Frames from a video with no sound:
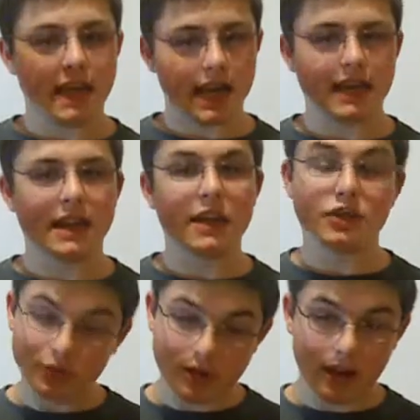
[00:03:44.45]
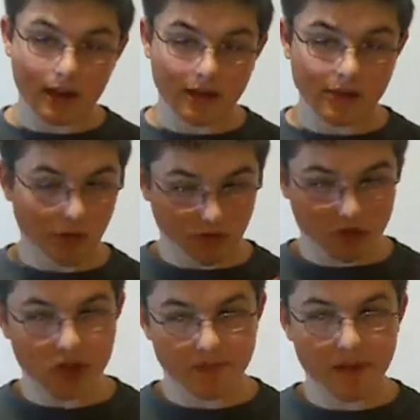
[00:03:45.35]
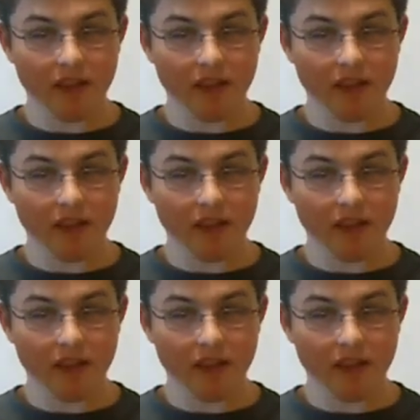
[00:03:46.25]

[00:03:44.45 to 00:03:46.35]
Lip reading: Not too tight because you don't want to strip it,